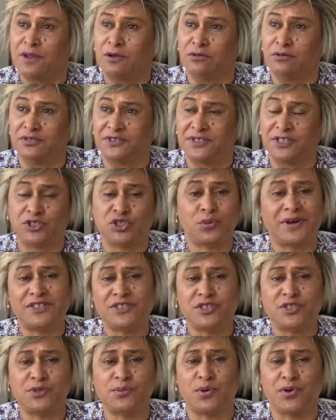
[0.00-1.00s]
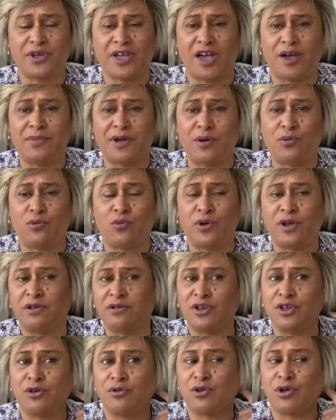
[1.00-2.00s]
or situations will come up where
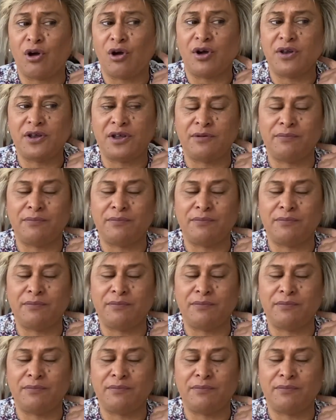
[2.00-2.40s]
you kind of,